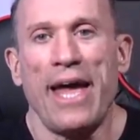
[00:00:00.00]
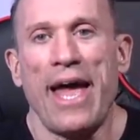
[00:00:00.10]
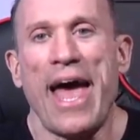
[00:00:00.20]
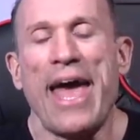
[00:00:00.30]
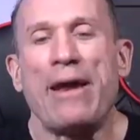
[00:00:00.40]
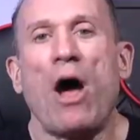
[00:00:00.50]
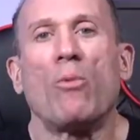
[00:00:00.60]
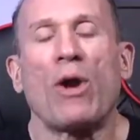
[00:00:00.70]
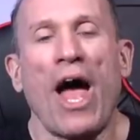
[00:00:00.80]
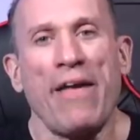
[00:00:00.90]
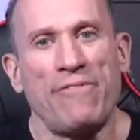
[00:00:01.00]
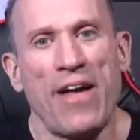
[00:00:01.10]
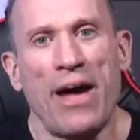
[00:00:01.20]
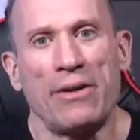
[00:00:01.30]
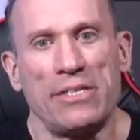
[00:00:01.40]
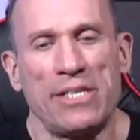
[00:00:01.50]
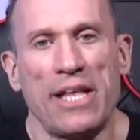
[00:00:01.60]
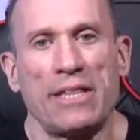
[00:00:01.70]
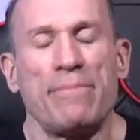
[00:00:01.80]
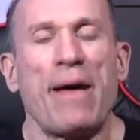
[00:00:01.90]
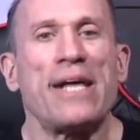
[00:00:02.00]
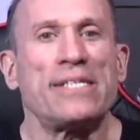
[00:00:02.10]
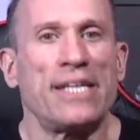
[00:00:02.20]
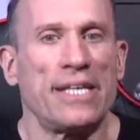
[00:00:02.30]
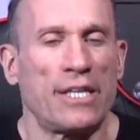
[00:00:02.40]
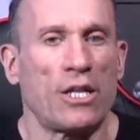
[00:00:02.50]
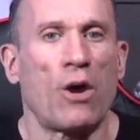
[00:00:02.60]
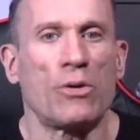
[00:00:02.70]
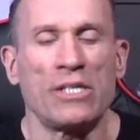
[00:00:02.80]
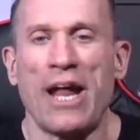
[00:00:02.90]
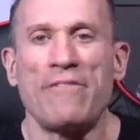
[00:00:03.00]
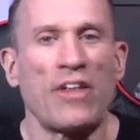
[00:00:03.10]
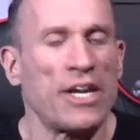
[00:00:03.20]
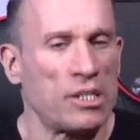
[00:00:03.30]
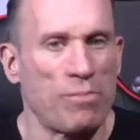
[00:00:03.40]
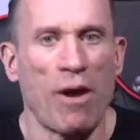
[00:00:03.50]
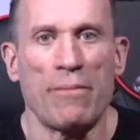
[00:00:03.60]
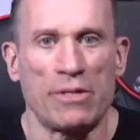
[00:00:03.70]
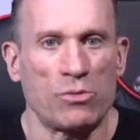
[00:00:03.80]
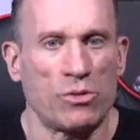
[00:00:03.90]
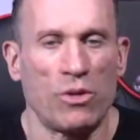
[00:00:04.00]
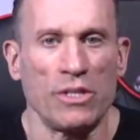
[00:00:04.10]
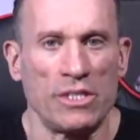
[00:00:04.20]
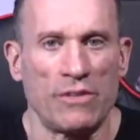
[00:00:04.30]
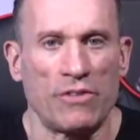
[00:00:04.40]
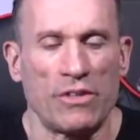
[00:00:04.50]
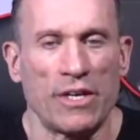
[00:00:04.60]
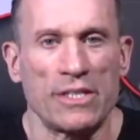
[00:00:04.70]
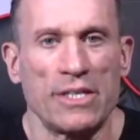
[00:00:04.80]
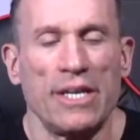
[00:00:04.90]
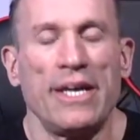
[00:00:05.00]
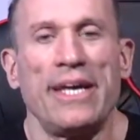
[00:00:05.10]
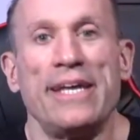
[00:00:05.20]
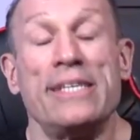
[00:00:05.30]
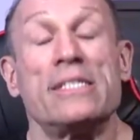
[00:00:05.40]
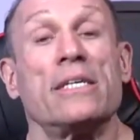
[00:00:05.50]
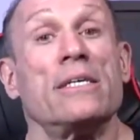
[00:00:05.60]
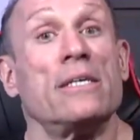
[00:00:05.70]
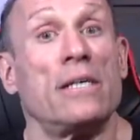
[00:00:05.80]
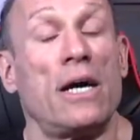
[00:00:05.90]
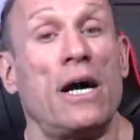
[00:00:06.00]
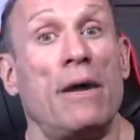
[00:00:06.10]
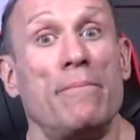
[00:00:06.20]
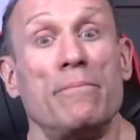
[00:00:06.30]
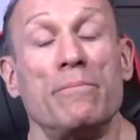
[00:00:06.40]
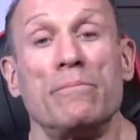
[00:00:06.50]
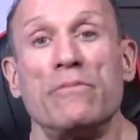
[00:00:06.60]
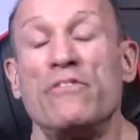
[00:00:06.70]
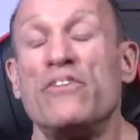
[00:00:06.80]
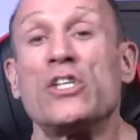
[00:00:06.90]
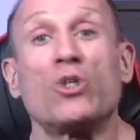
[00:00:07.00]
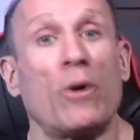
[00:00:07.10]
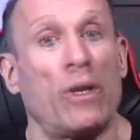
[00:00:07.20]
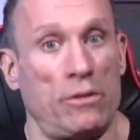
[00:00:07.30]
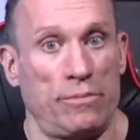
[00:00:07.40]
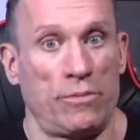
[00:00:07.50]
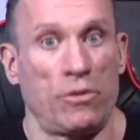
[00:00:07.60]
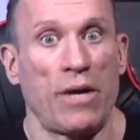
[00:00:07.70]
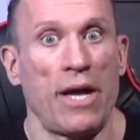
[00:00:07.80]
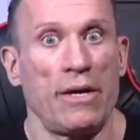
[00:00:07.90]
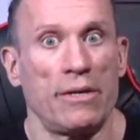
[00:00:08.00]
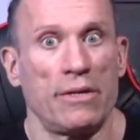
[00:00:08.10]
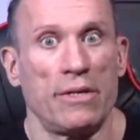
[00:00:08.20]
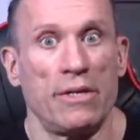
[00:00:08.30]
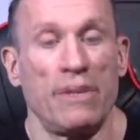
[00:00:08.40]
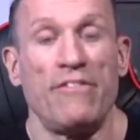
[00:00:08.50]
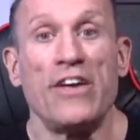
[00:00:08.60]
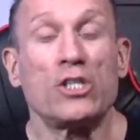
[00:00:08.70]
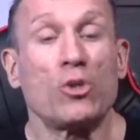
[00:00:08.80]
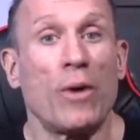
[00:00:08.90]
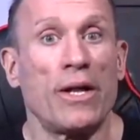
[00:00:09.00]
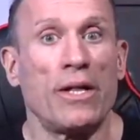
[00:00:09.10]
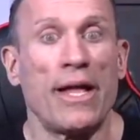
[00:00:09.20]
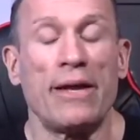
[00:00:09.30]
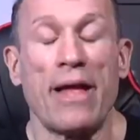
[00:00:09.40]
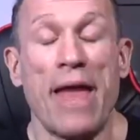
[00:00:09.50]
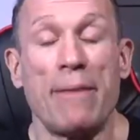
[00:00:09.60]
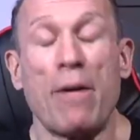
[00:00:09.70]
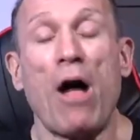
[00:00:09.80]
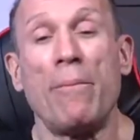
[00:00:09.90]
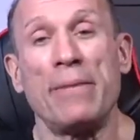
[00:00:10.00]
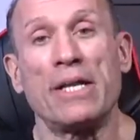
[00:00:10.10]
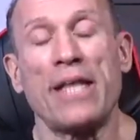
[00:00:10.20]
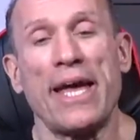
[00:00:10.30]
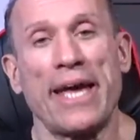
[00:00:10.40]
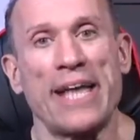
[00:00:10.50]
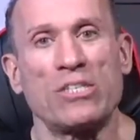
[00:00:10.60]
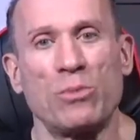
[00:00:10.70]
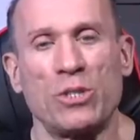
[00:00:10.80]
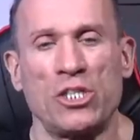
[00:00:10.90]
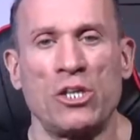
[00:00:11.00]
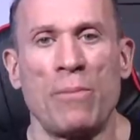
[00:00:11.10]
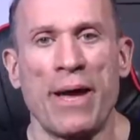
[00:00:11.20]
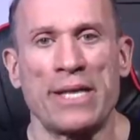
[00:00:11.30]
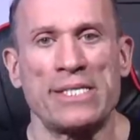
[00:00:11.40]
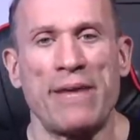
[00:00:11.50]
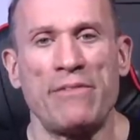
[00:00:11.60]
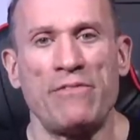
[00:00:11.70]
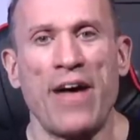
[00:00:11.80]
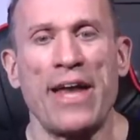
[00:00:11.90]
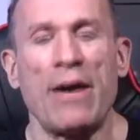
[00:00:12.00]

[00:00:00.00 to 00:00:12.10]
And what I found is that the best thing that lowers it, I've done experiments with all these different things, is um, fish oil. Okay, fish oil and, and palmitoleic acid, which is an omega-7 fat.